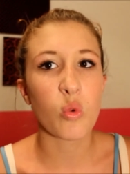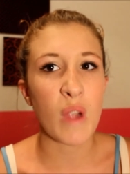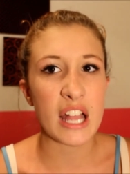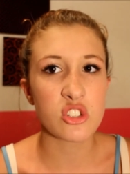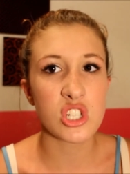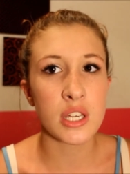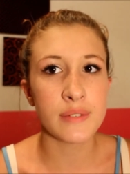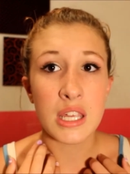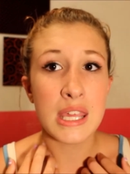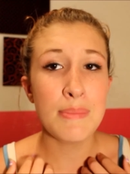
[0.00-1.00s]
ratchet.
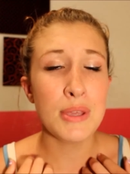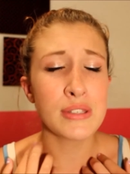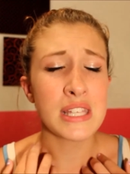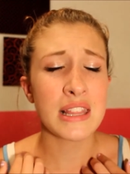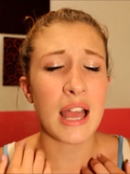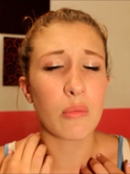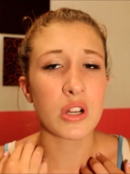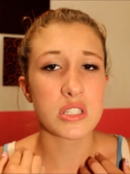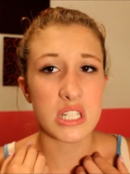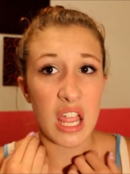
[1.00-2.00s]
I keep using that
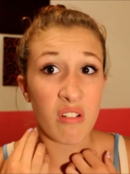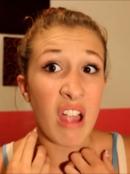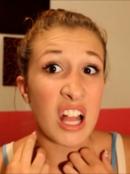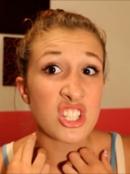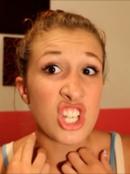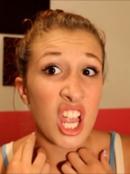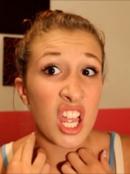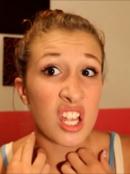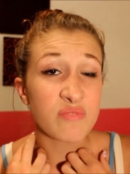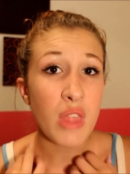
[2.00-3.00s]
word today, ratchet.
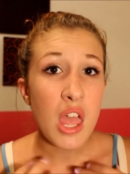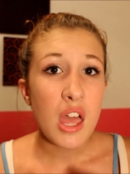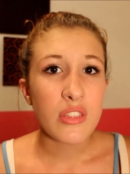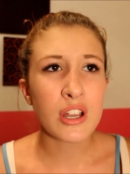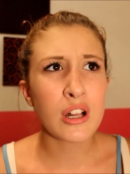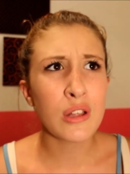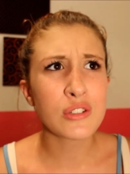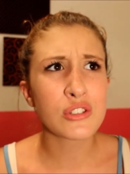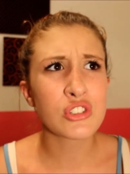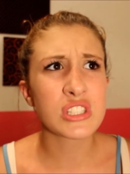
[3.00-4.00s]
Their
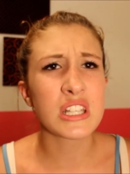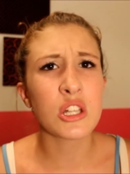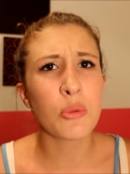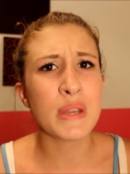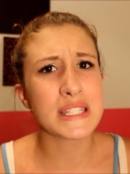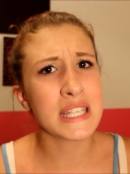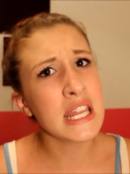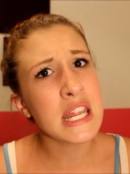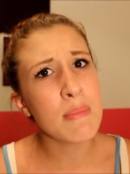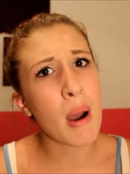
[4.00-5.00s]
clothes are just a little bit
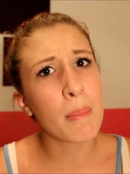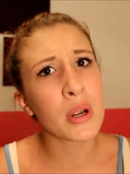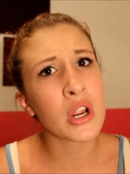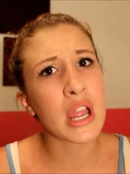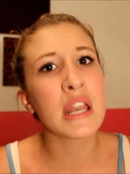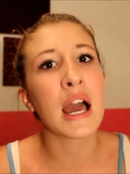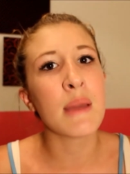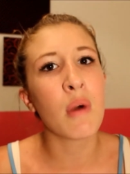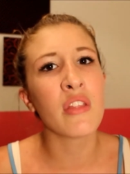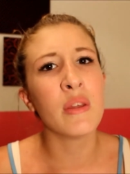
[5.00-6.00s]
teeny bopper and
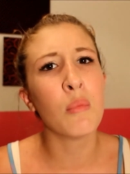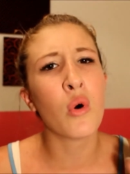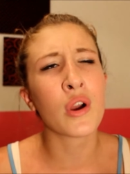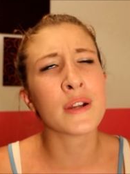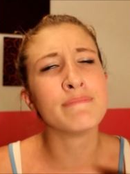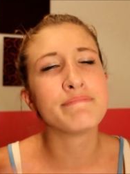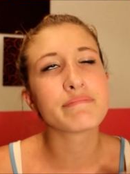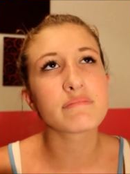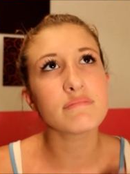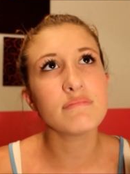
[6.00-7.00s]
I'm on the more
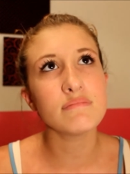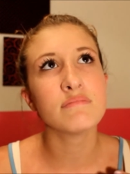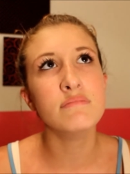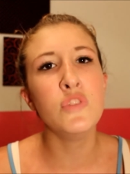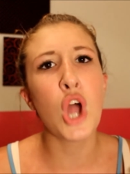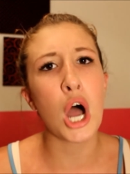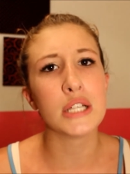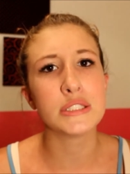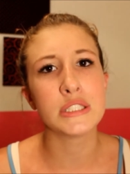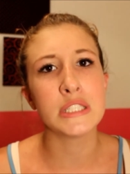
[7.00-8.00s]

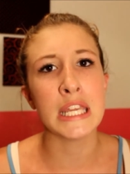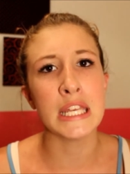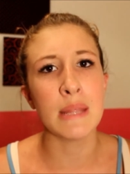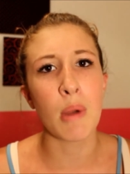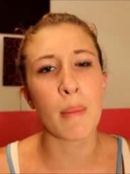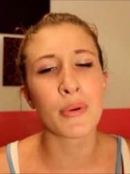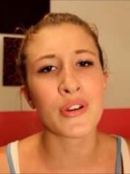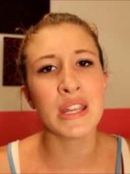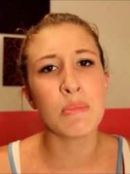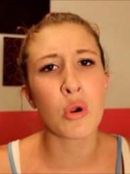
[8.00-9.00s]
not teeny bopper
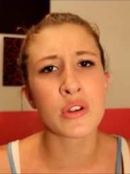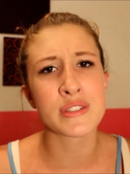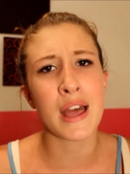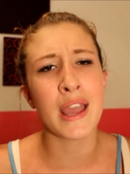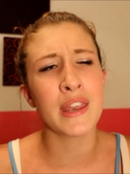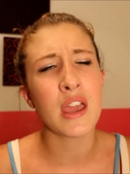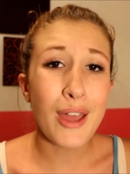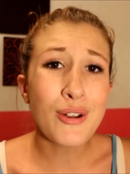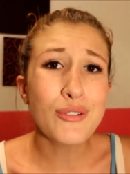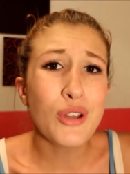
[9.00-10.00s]
anymore side.
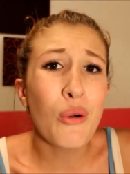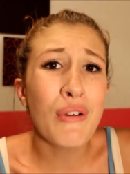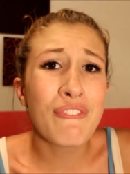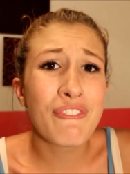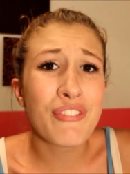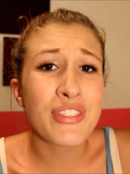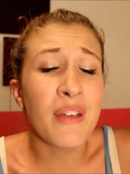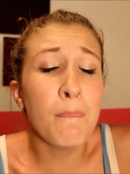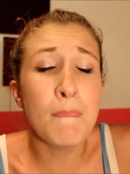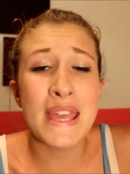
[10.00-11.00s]
I don't know if
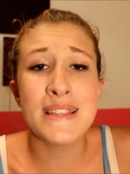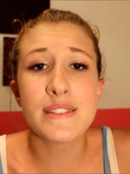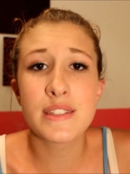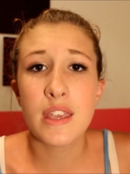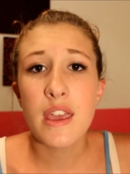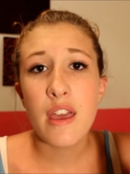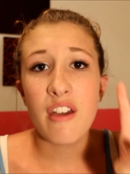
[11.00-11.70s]
the mint